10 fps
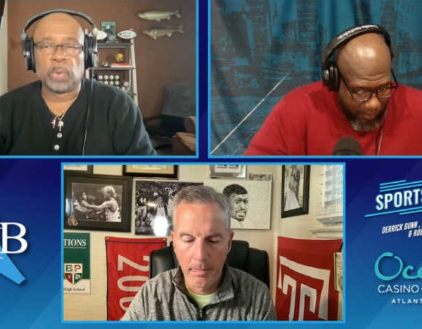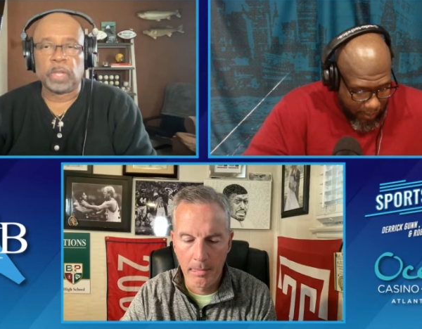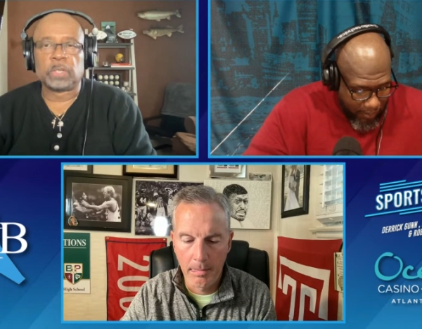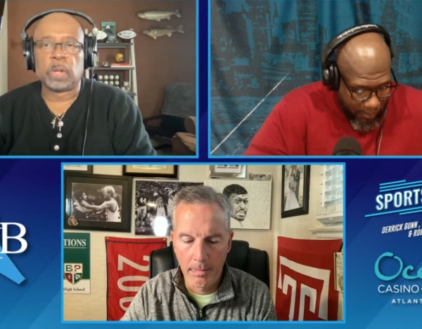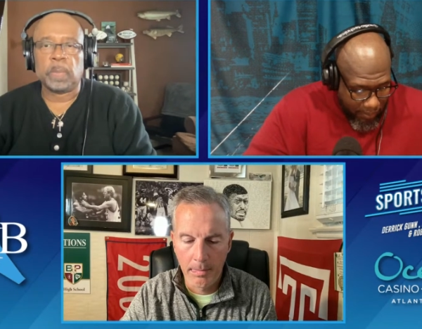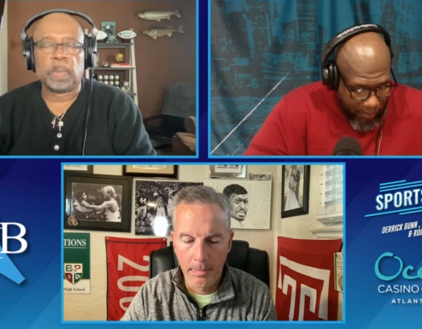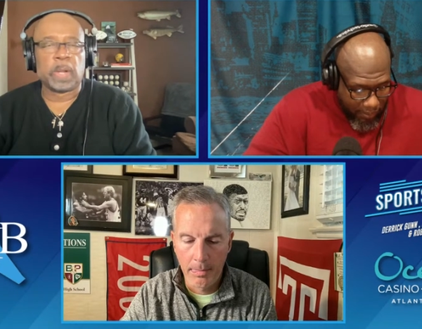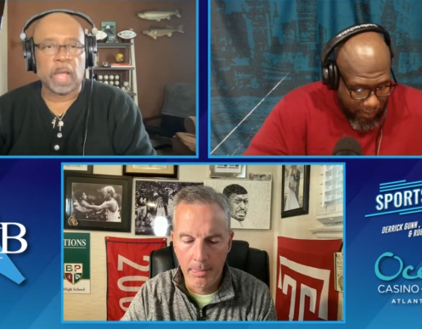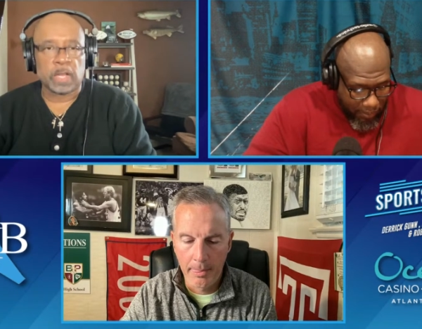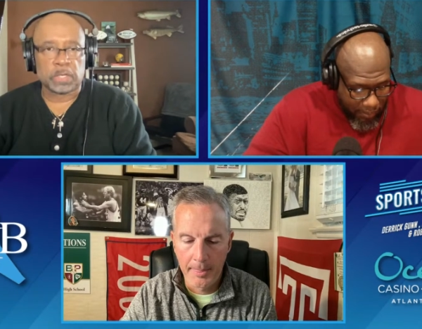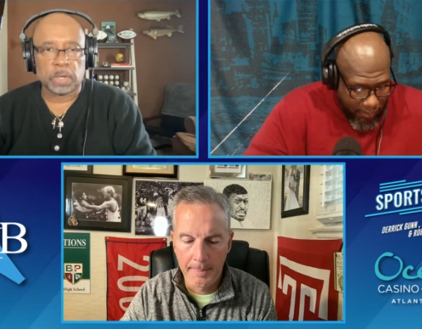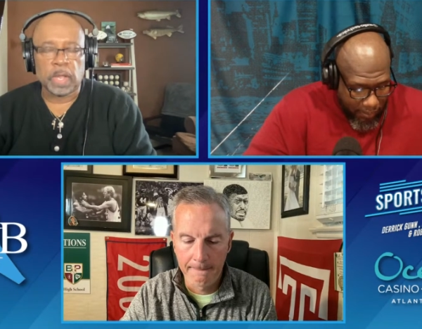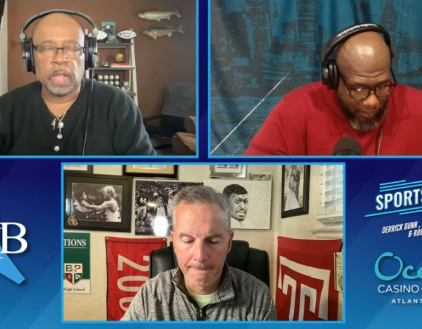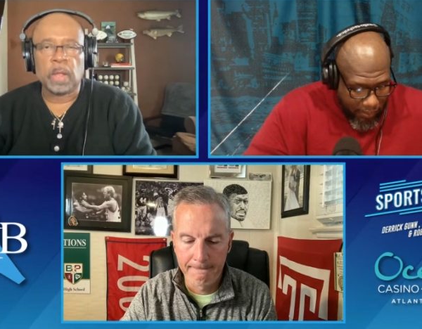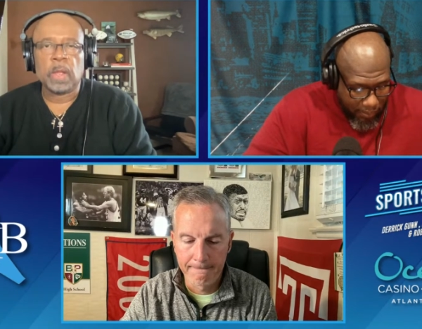Speaker 1: and regionally, but
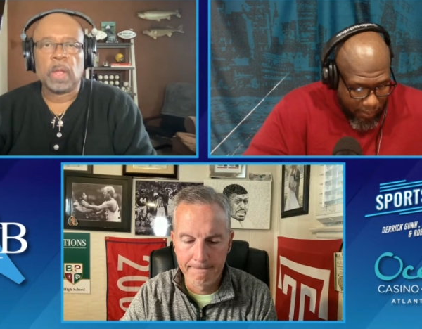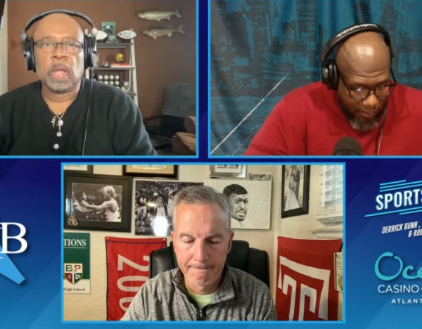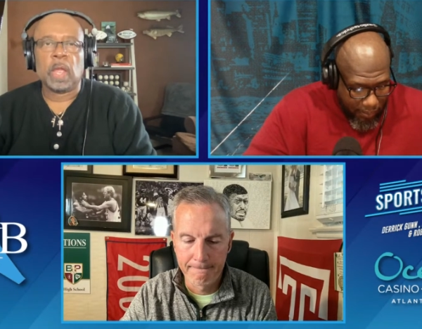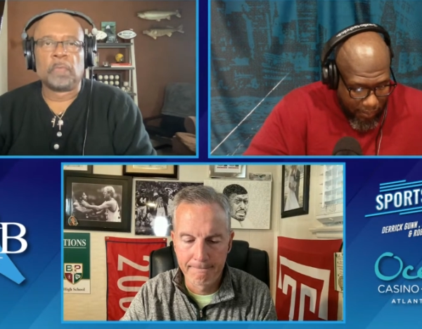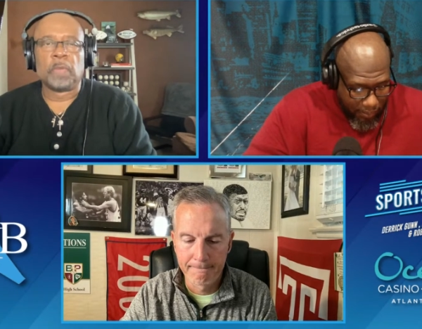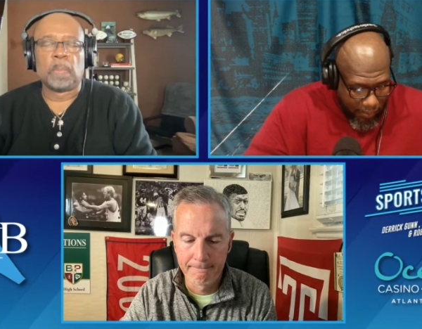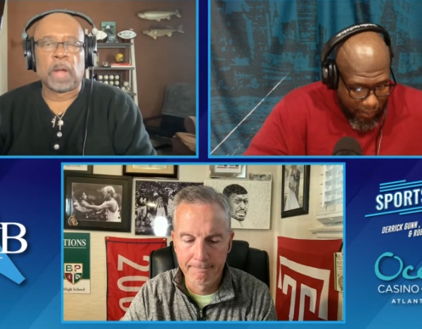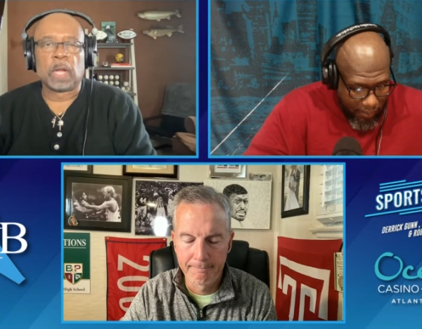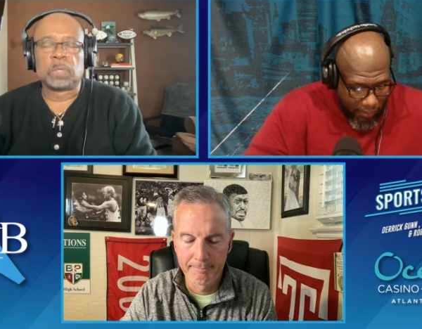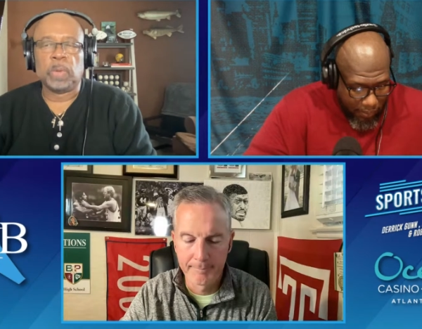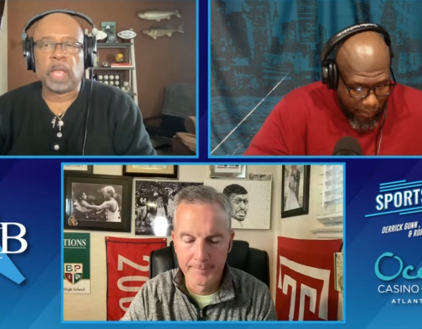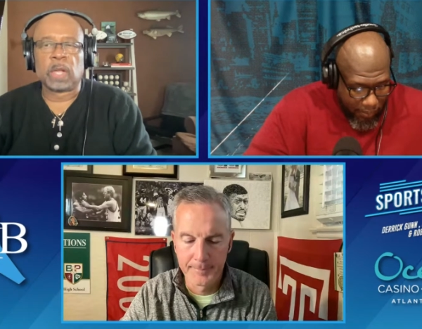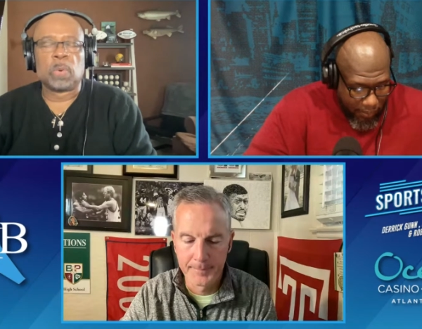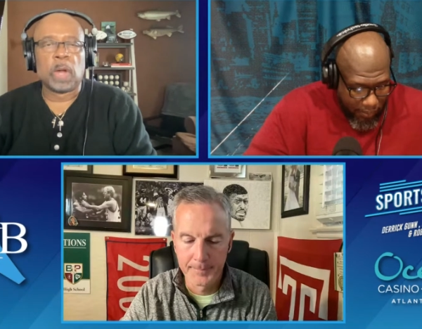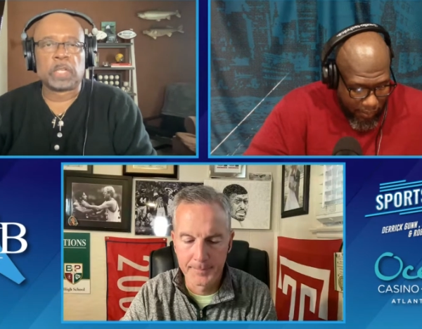nationally. Every box we
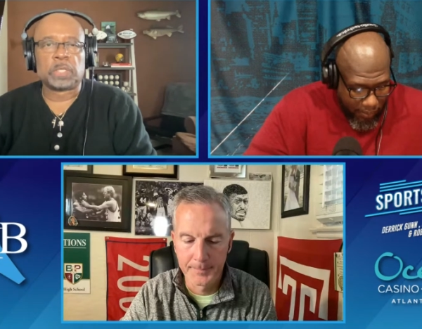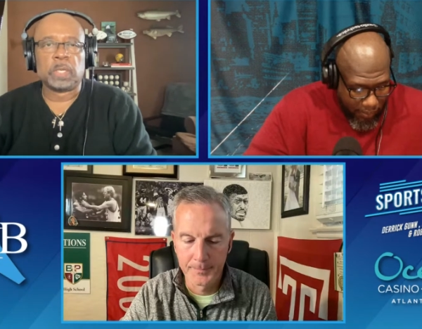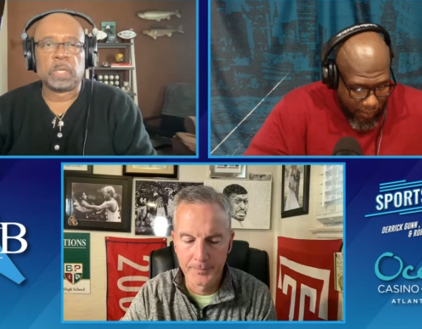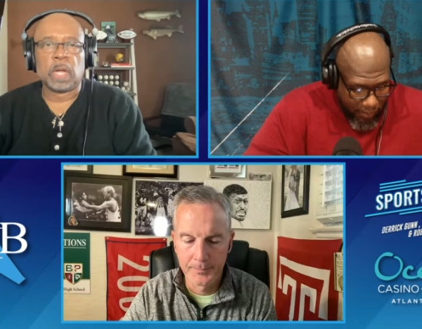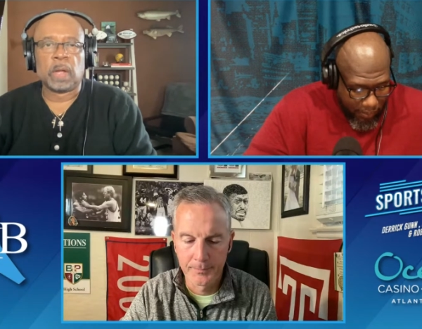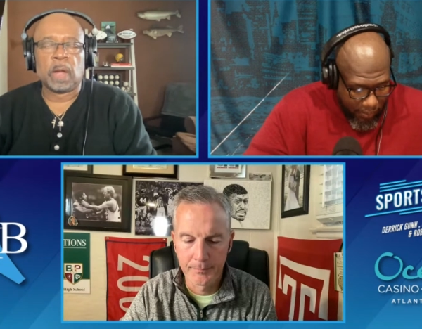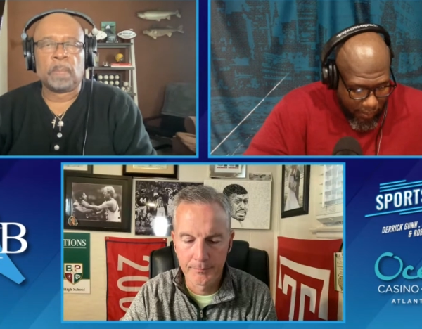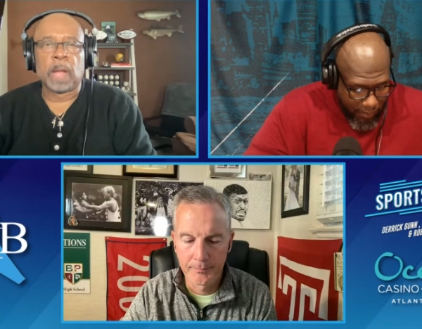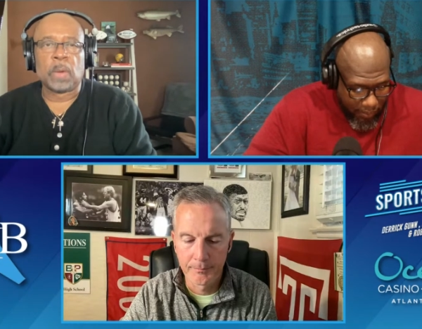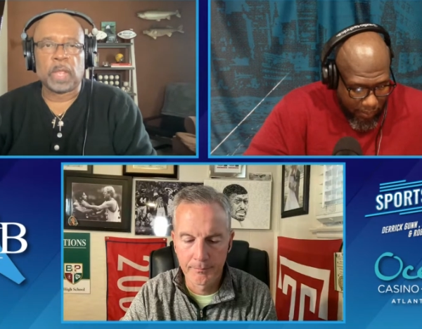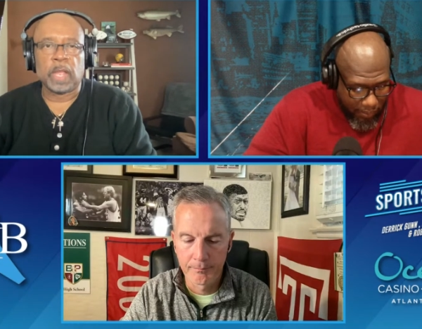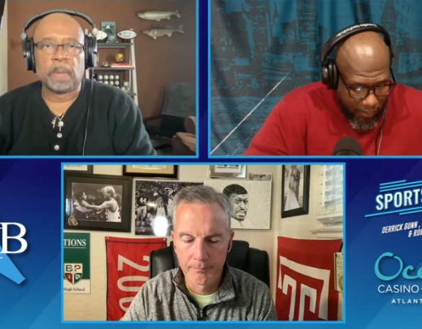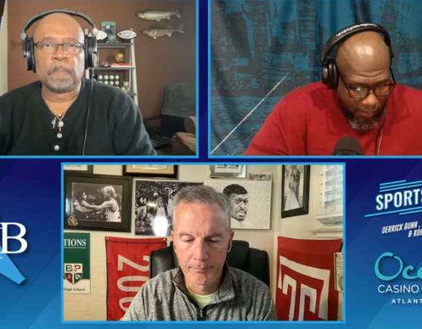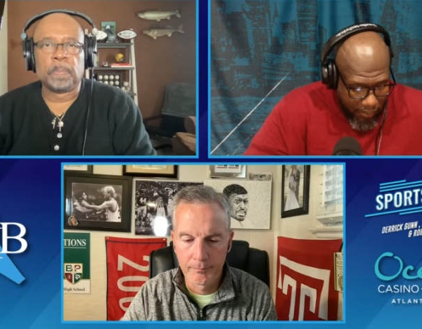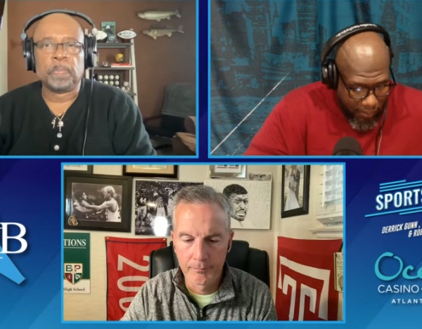had questioned about
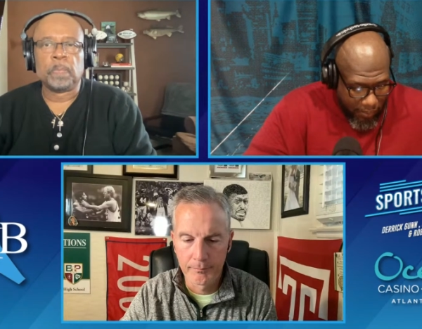him